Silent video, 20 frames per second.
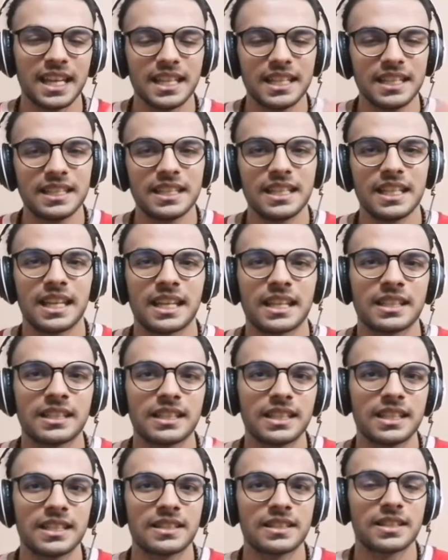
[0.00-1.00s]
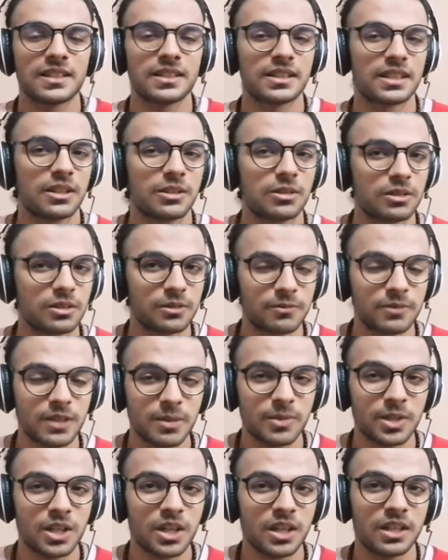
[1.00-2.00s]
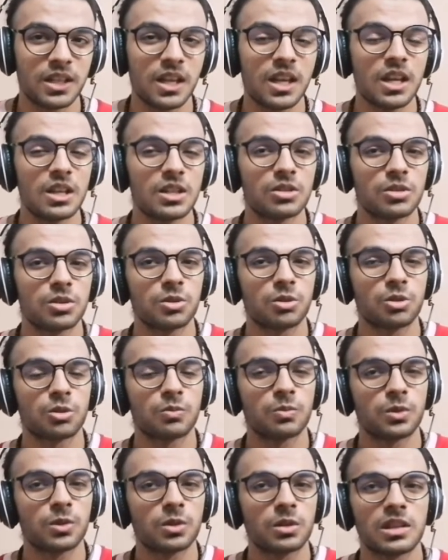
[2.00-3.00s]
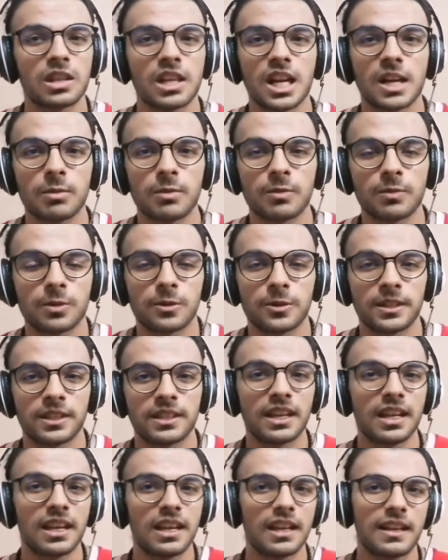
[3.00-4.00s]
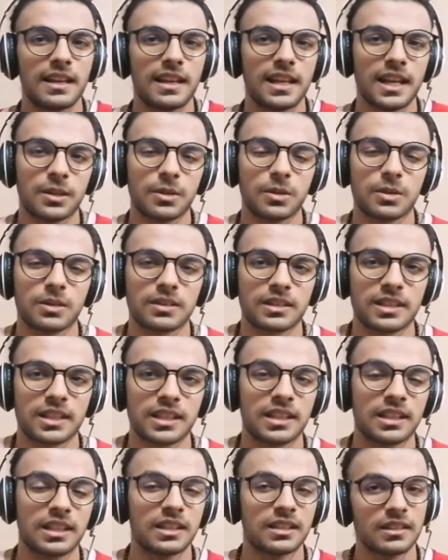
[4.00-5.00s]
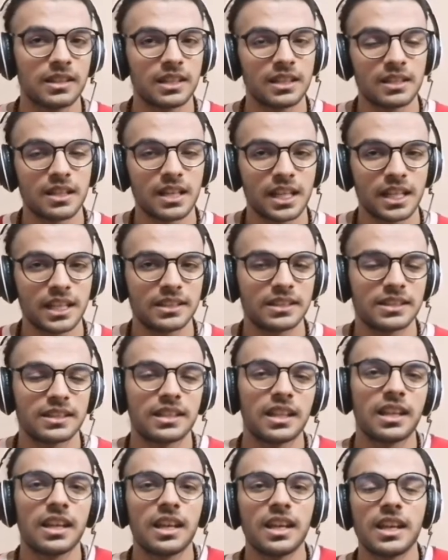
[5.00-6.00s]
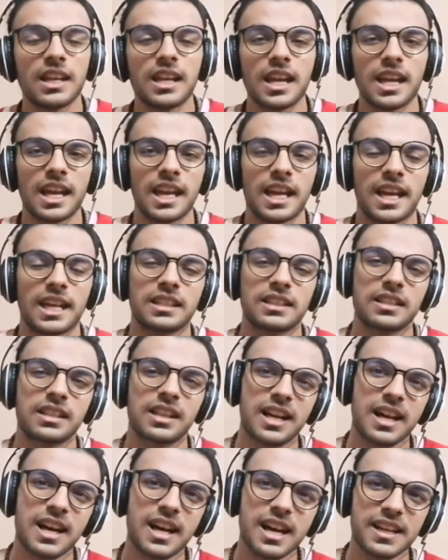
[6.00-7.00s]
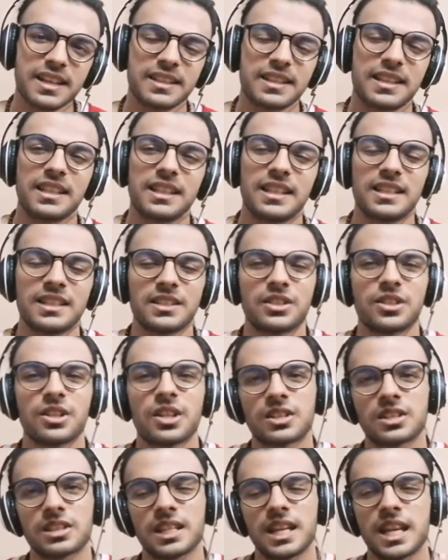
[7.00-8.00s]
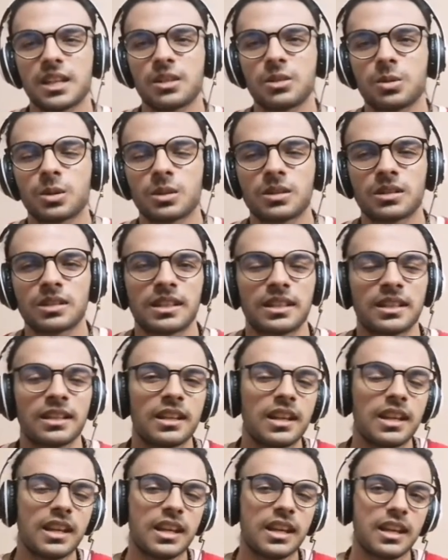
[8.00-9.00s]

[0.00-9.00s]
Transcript: a in the end, it's a singular feminine, so you should put la before it. La notte, the night. And carne is just like notte.